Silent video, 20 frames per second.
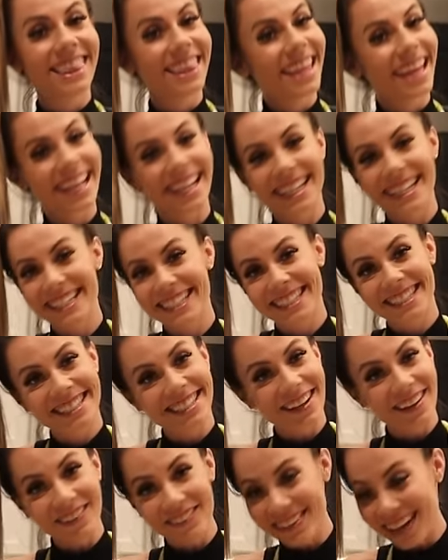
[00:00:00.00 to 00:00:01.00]
That is
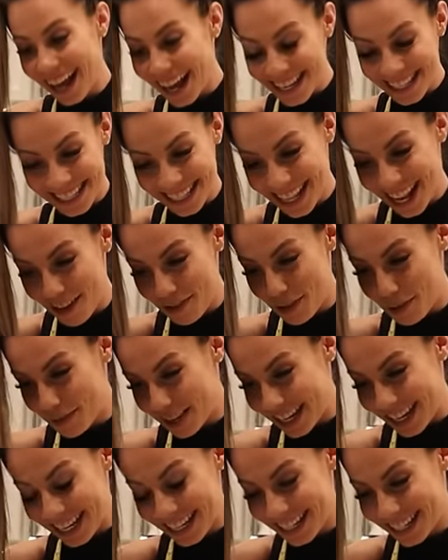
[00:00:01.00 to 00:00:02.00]
so nice,
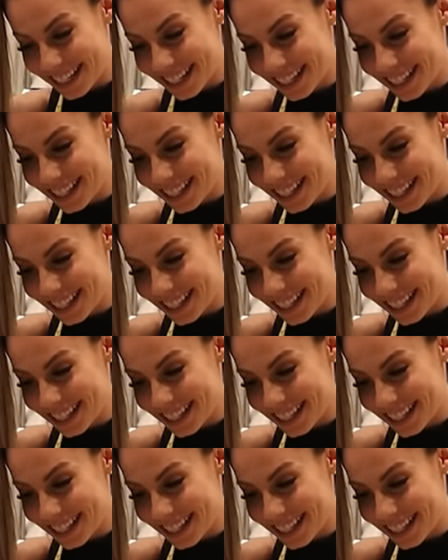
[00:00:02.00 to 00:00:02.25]
Llamabean.